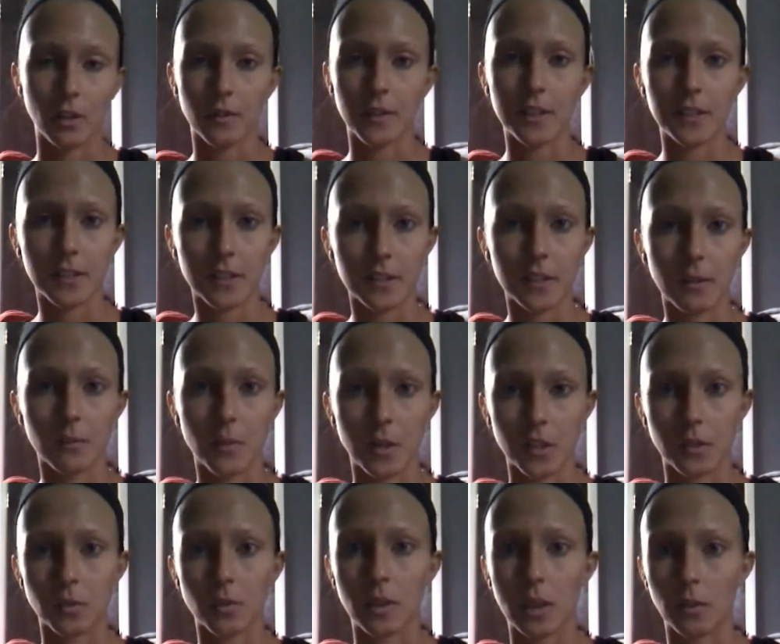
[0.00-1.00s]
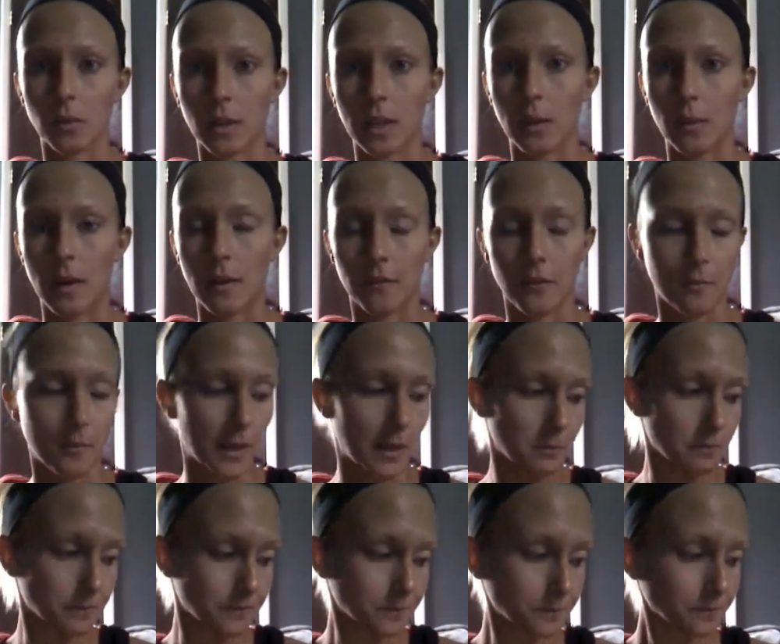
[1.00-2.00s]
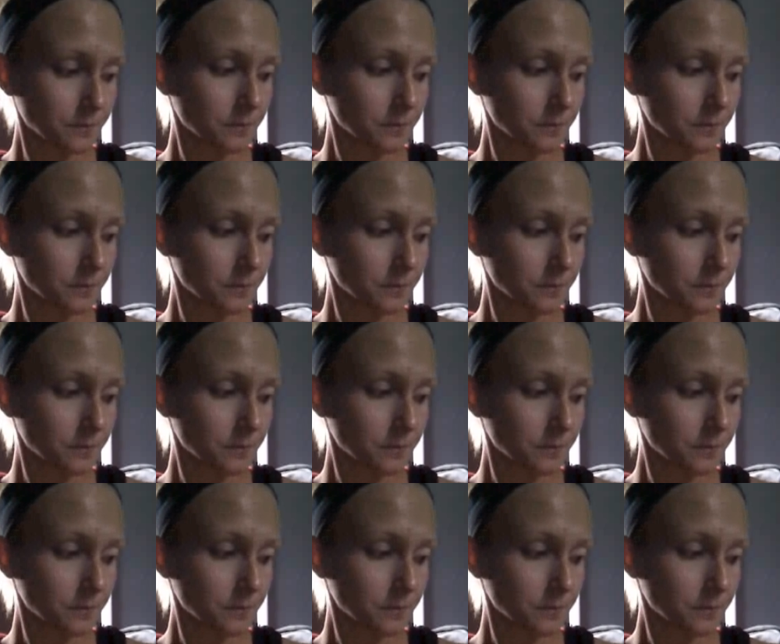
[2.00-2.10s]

know, this system works really, really well for me.